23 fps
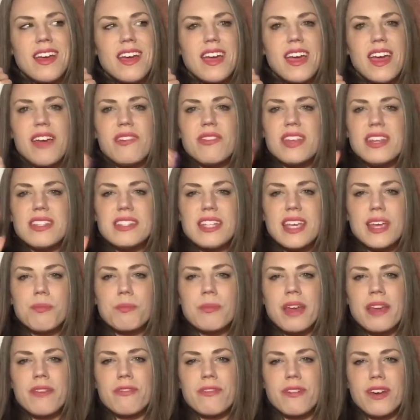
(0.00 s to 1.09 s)
If they take
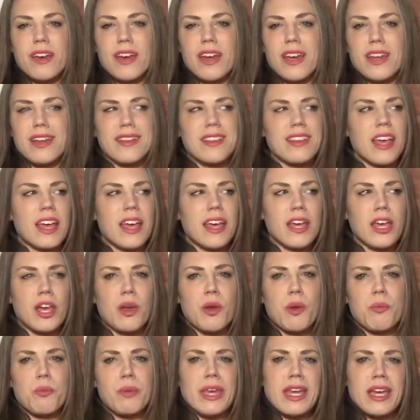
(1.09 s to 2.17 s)
my foot, like,
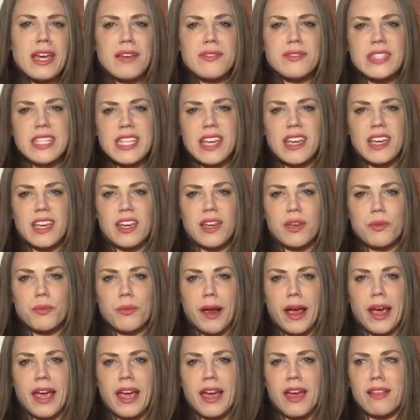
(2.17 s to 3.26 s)
BFD,
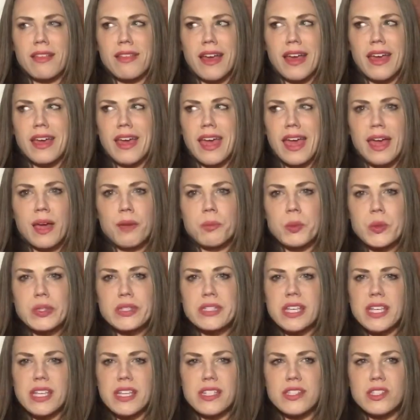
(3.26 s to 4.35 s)
right? Like,
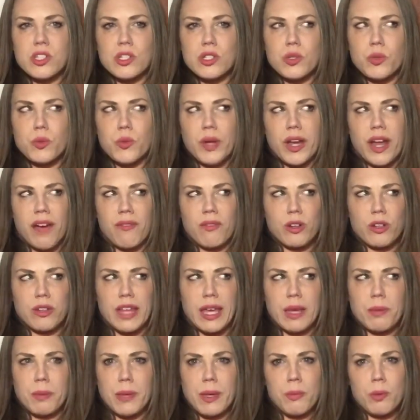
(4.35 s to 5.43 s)
amputees do whatever.
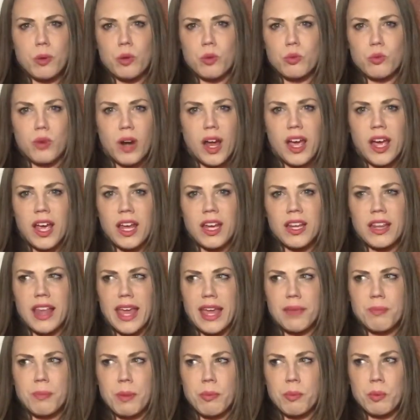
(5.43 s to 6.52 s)
Like, people run
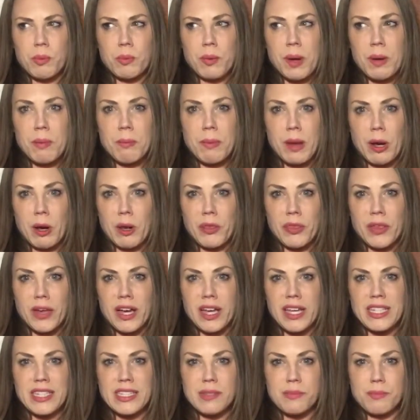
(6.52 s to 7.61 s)

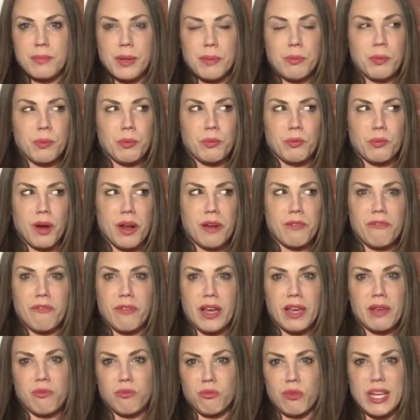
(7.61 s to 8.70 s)
marathons, and people run
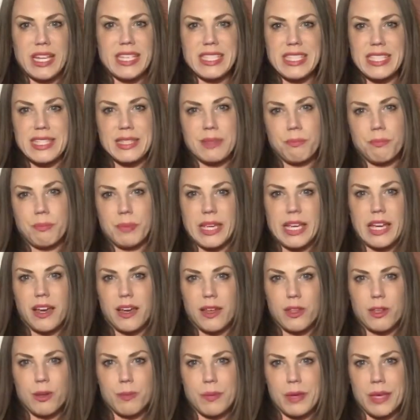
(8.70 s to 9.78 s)
fucking races and beat
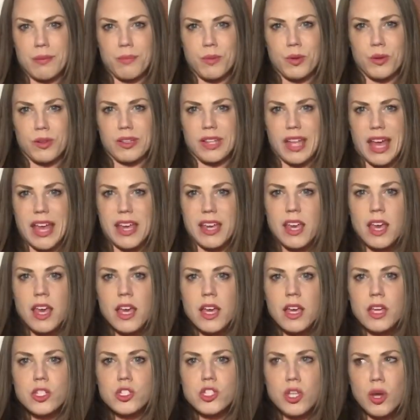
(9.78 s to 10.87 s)
other people. Like,
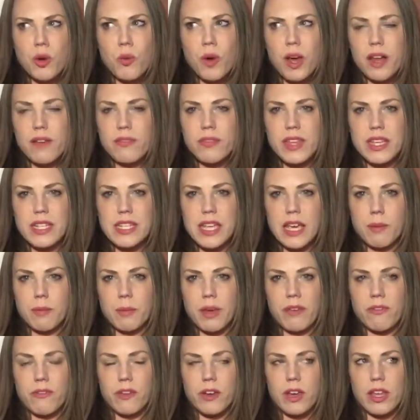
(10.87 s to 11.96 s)
so what if they take
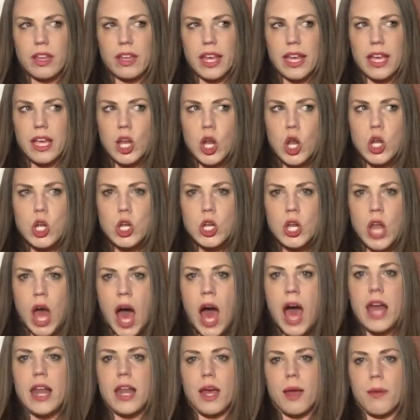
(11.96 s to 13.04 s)
my foot? Like,
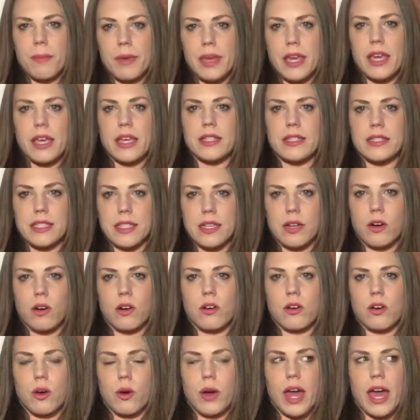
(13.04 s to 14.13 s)
not a big
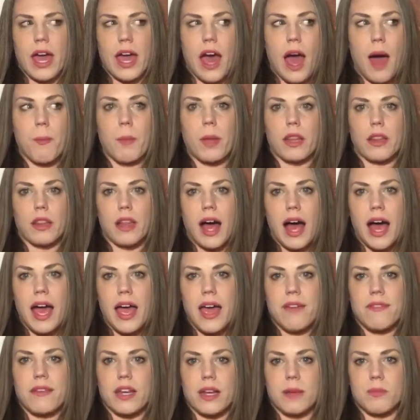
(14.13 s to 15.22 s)
deal, okay? I'm
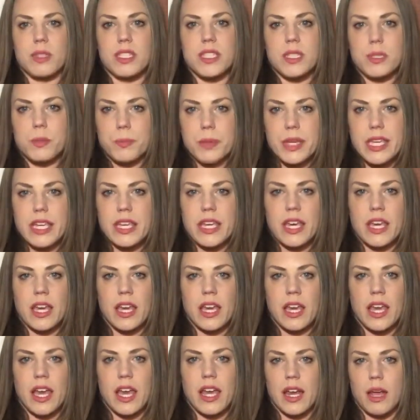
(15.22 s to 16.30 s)
alive, and I'm
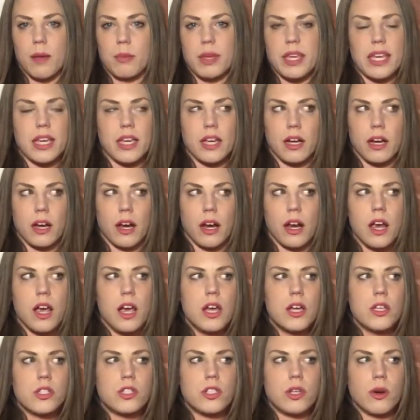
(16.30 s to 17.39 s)
speaking, and I'm here,
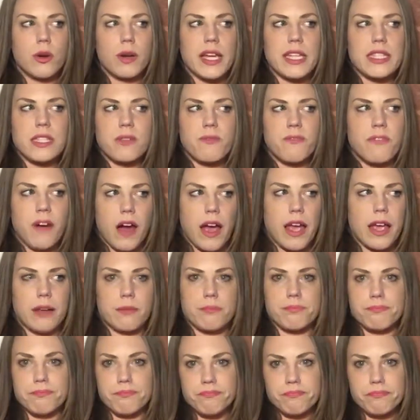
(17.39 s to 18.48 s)
so it's fine.
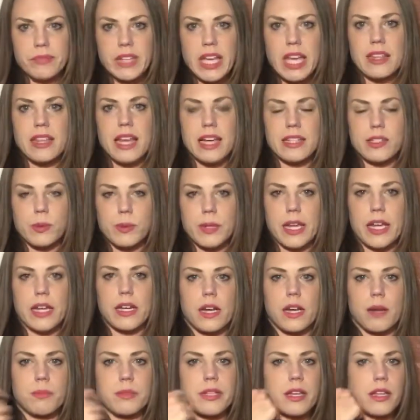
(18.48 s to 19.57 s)
And that's what I
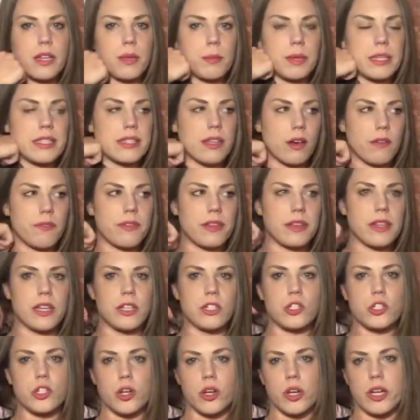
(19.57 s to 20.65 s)
up telling myself. And
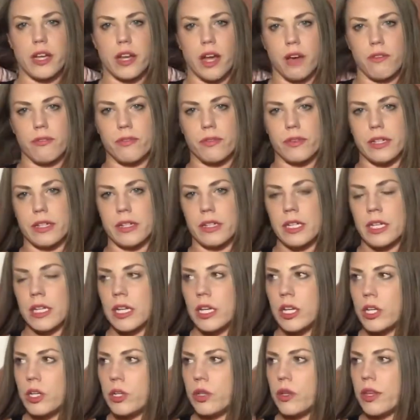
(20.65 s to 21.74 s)
then sure enough, when,
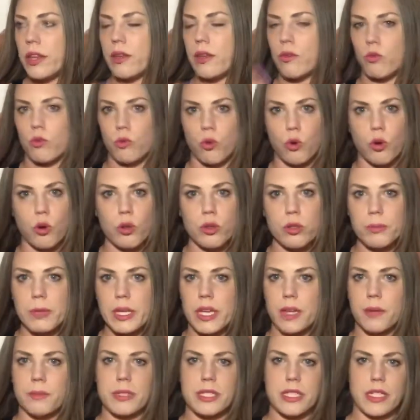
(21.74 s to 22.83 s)
they rolled me
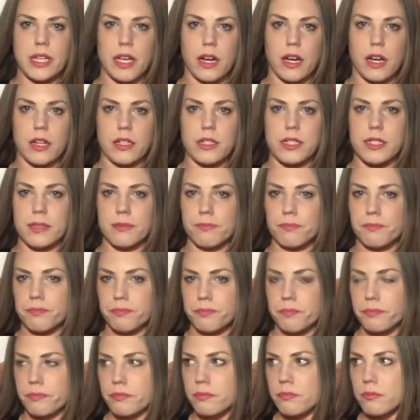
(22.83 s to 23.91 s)
upstairs
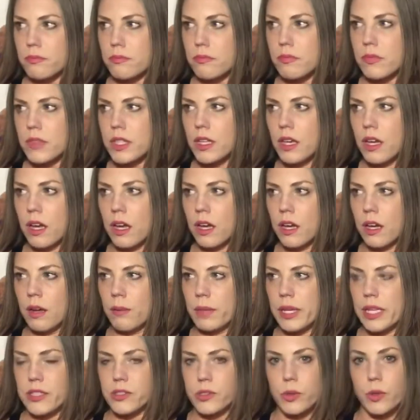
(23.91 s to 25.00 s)

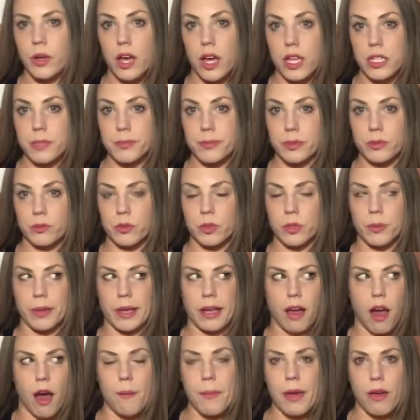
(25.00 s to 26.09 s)
into a hospital room. I
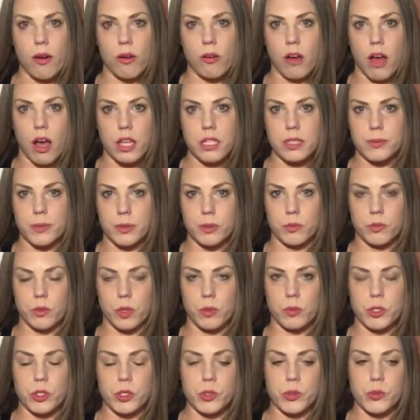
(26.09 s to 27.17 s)
got my own hospital room,
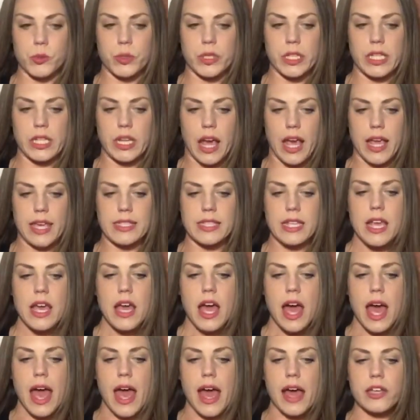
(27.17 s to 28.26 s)
which is really nice.
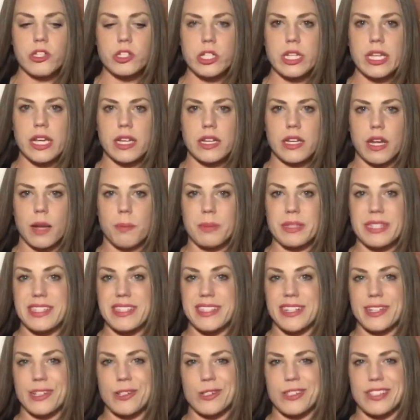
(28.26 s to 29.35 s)
I actually ended up in
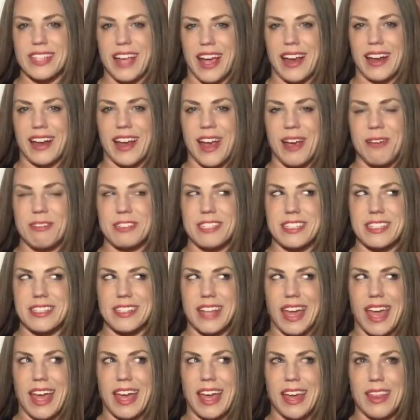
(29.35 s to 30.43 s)
Cedars-Sinai, which is
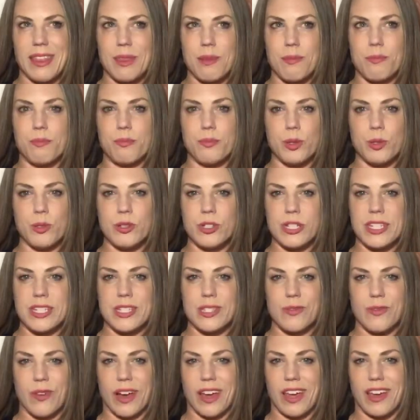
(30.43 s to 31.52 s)
like the
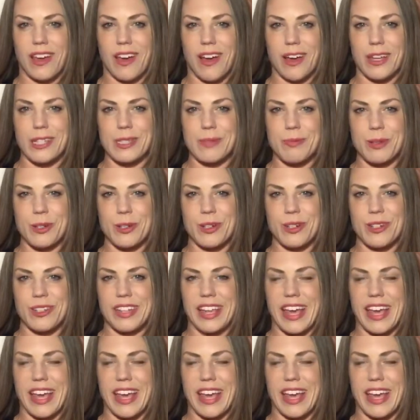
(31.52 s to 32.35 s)
bougiest fucking hospital.